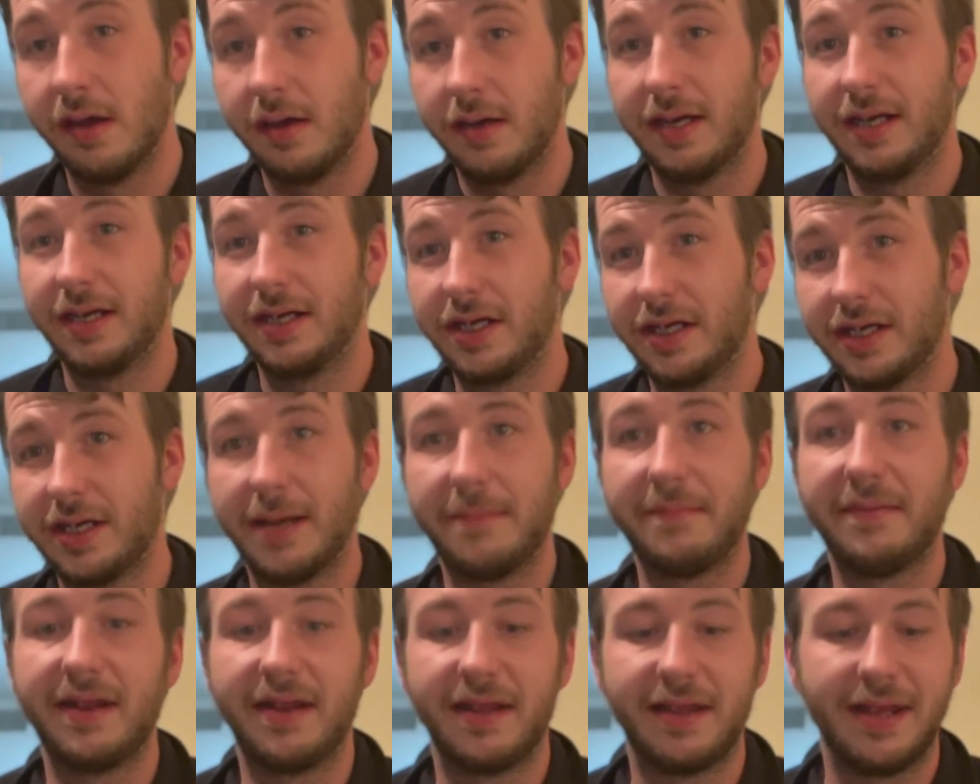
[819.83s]
It's just
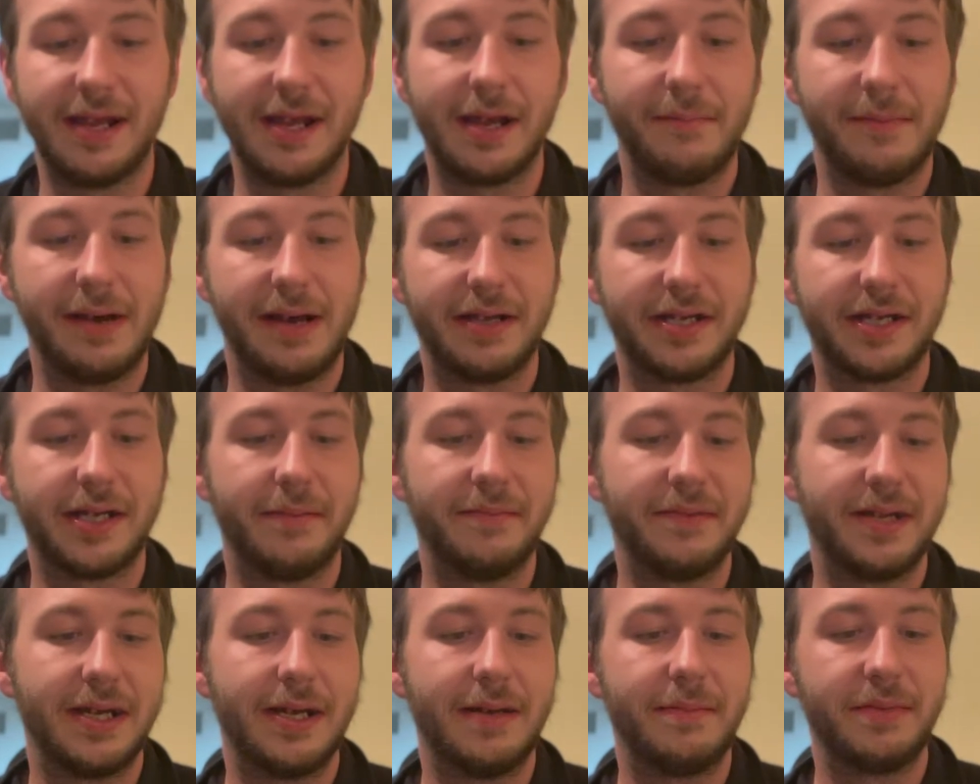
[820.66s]
something to think about.
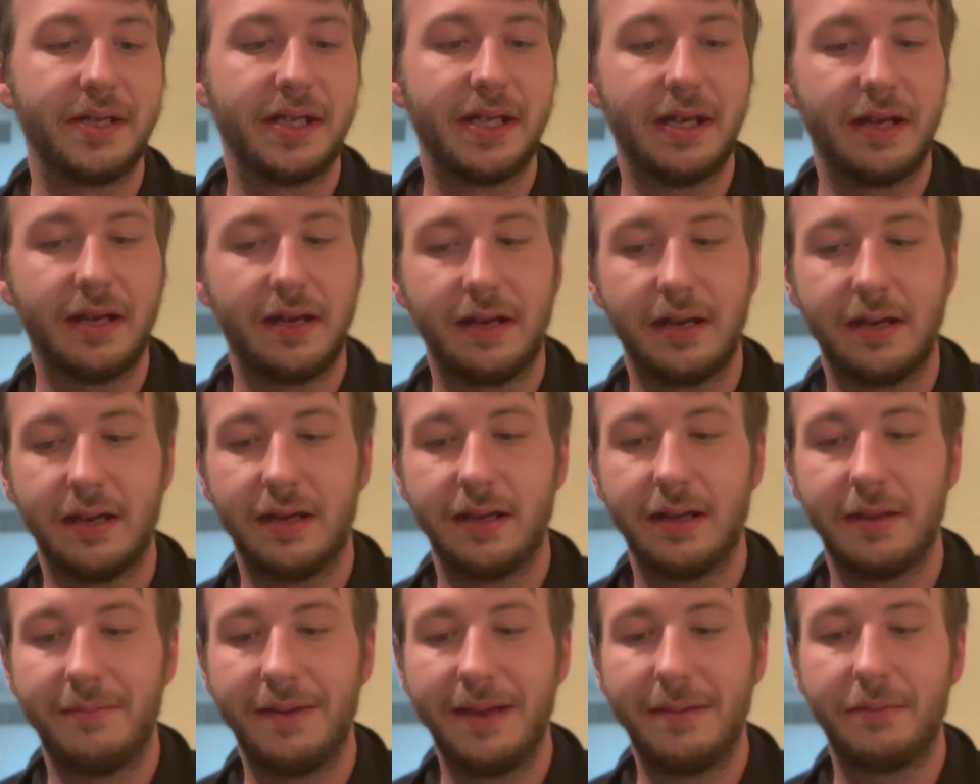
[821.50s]
Sometimes
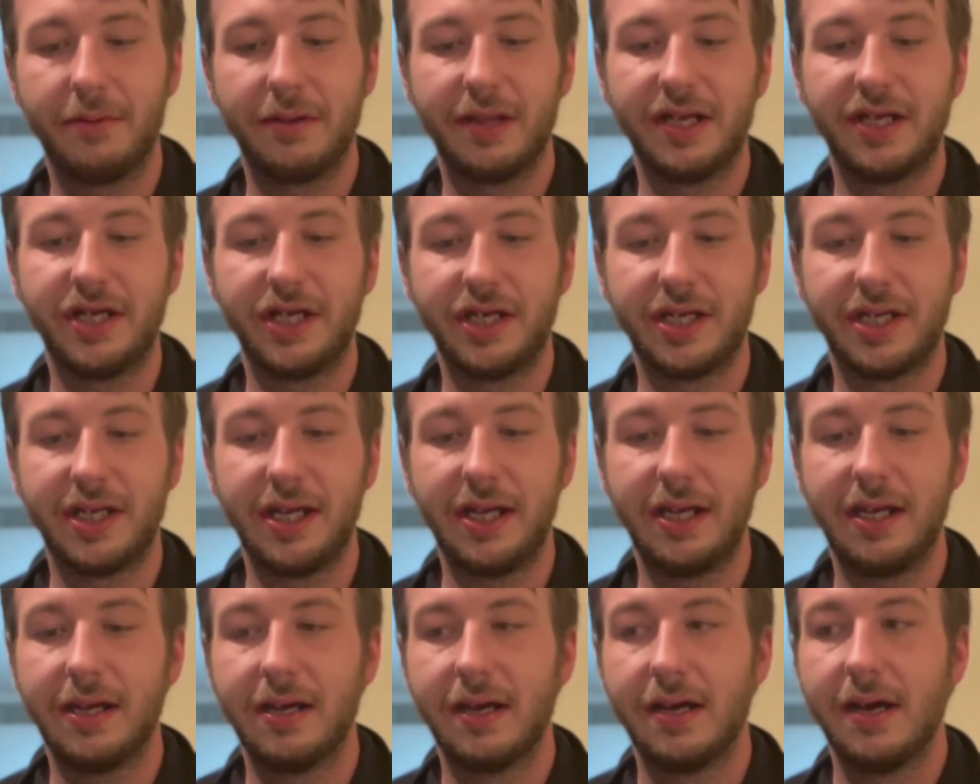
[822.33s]
the people that you
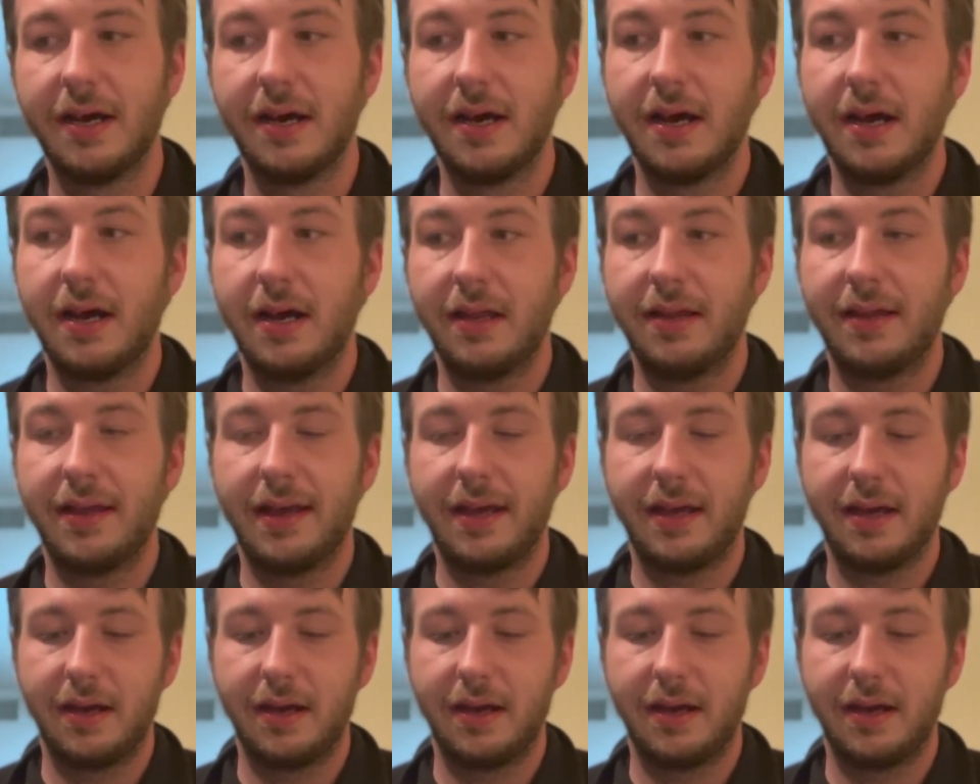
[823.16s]
see, they